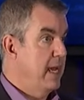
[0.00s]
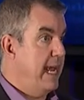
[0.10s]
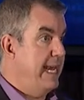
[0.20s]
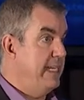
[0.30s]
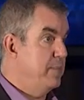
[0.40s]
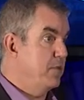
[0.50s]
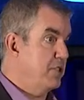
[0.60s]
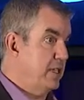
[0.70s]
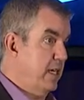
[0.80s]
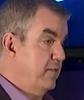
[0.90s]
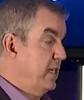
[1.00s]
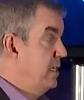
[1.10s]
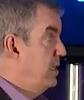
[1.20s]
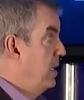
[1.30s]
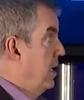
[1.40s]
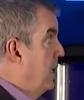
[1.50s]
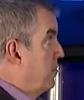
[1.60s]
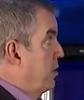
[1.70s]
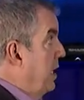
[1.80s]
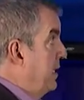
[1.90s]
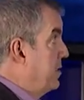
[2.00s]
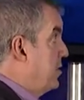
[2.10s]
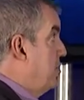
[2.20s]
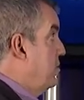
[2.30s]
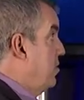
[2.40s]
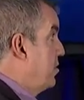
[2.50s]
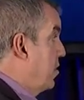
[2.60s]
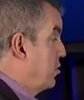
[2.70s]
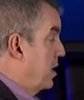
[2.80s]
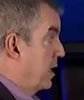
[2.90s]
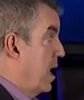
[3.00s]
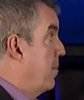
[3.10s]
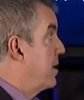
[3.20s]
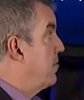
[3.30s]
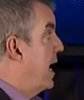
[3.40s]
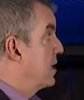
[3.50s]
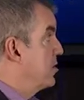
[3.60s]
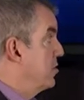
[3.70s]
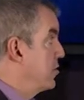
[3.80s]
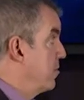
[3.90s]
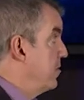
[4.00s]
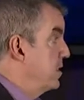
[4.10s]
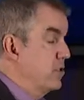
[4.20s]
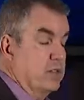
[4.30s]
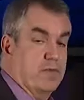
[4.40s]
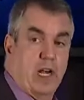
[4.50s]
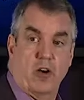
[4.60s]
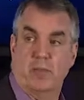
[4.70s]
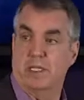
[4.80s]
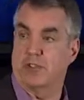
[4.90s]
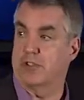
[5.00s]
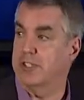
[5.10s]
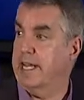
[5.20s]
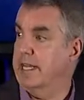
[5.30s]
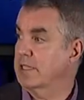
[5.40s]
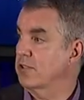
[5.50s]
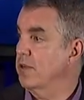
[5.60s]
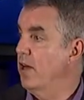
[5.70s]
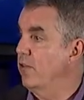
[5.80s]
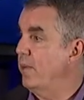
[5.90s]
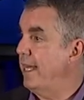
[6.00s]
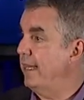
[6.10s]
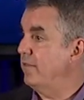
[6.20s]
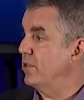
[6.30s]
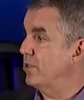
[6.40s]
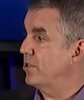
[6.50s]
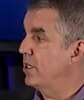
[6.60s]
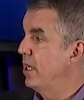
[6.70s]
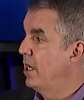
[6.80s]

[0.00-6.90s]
80% of it relates to socioeconomic factors or physical environment or genetics or health behaviors,